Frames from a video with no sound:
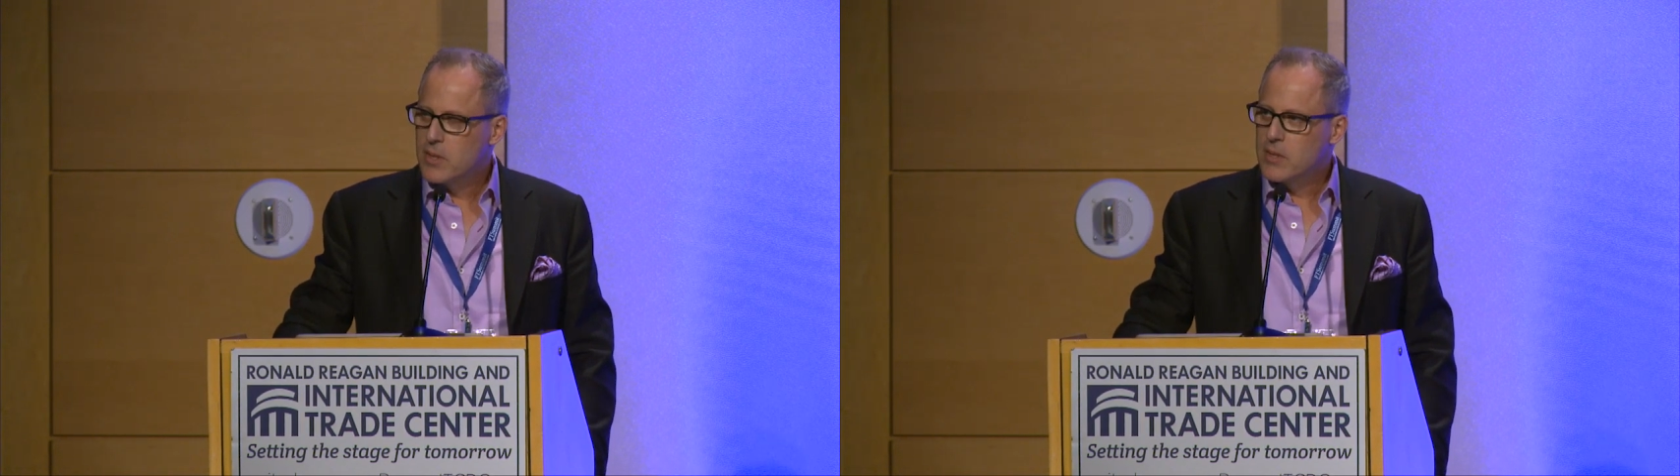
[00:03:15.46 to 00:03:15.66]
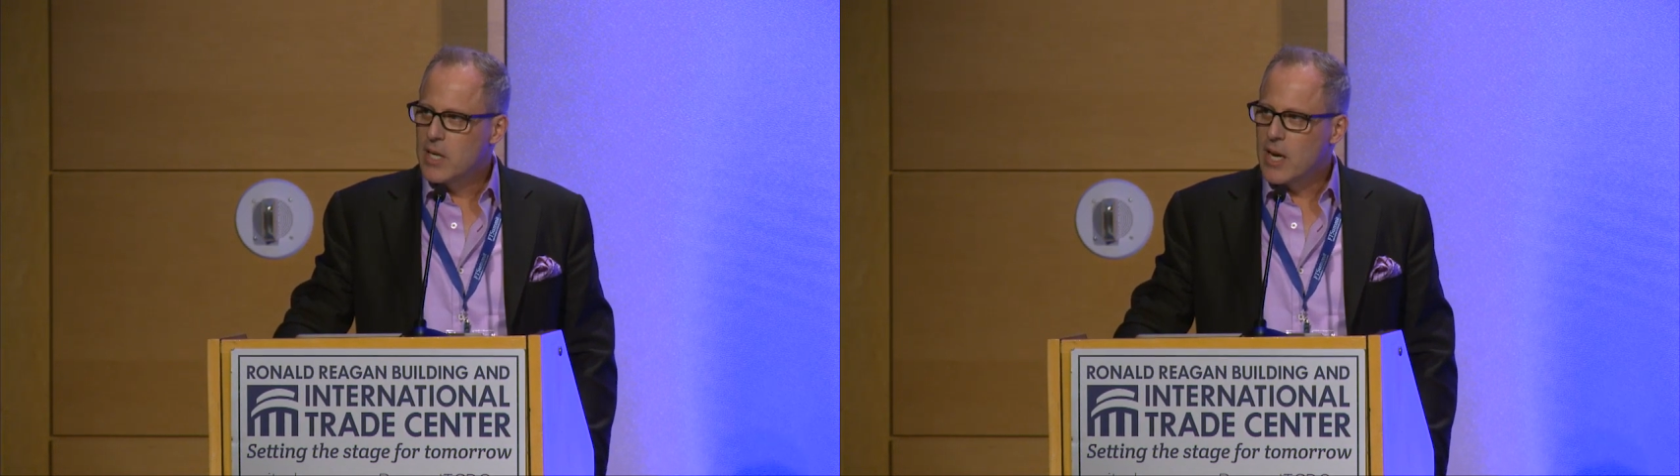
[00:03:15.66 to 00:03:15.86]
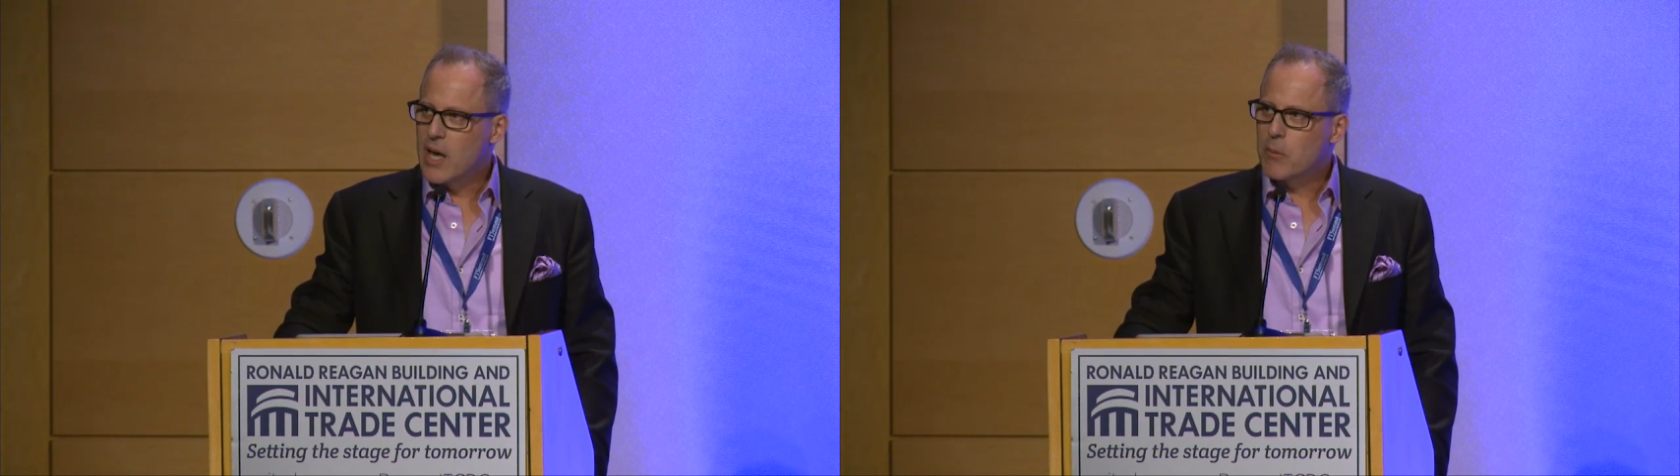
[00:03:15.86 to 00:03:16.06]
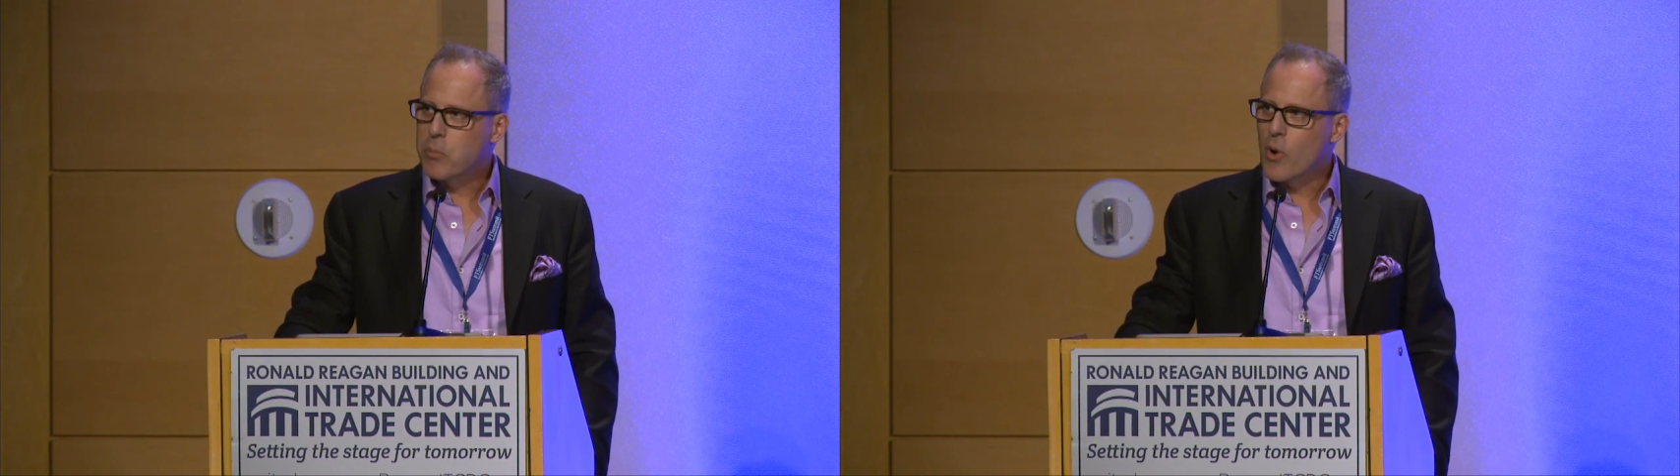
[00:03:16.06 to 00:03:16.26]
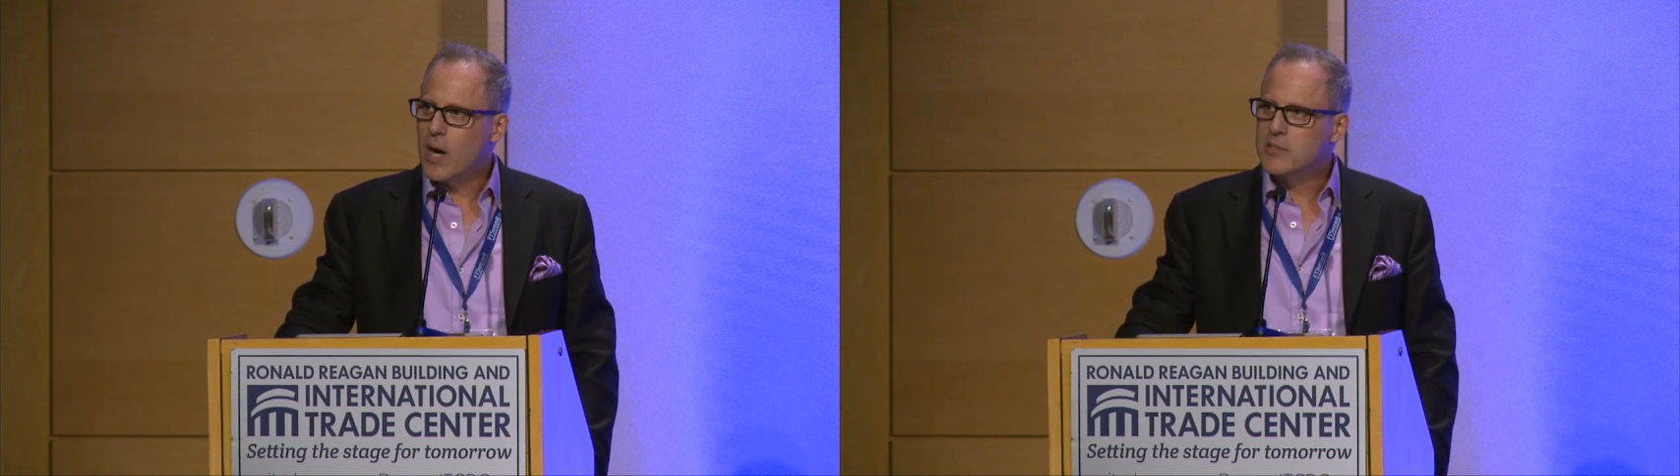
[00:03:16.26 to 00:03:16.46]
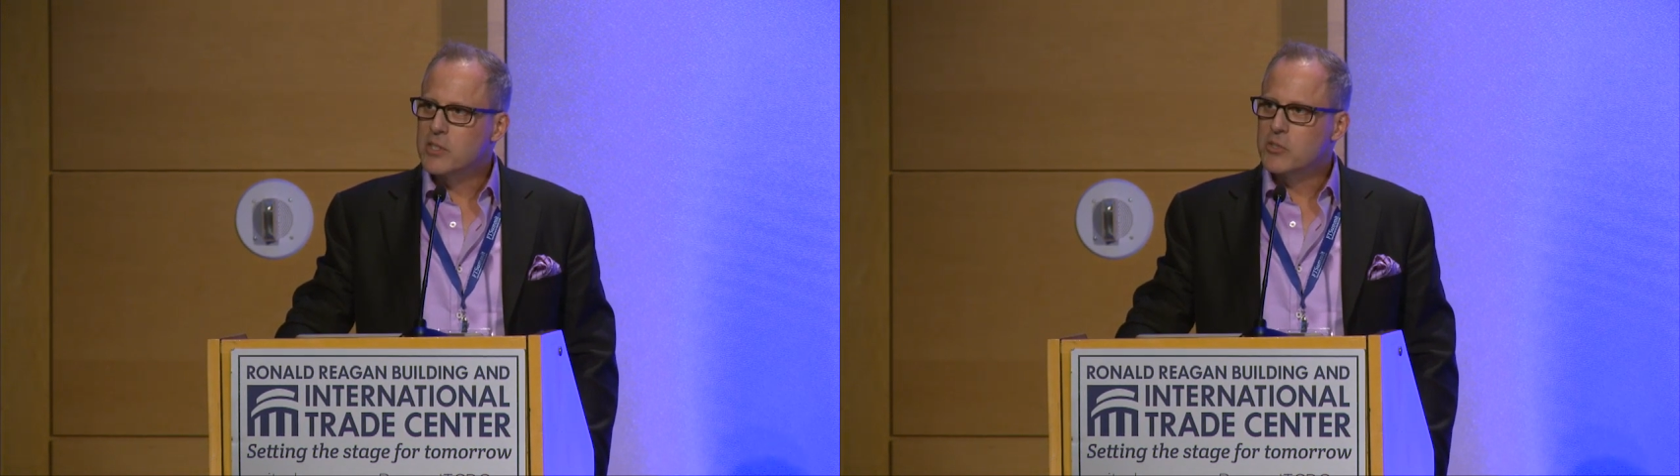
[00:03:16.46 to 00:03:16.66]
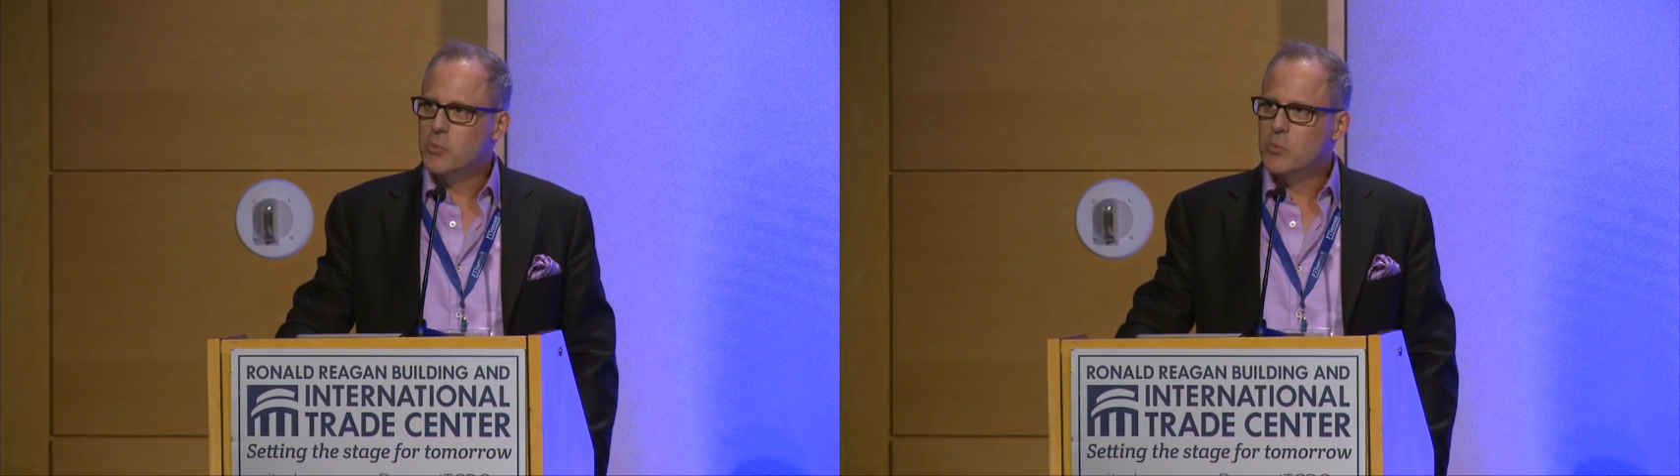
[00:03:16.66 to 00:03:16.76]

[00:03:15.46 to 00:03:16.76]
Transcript: that enterprises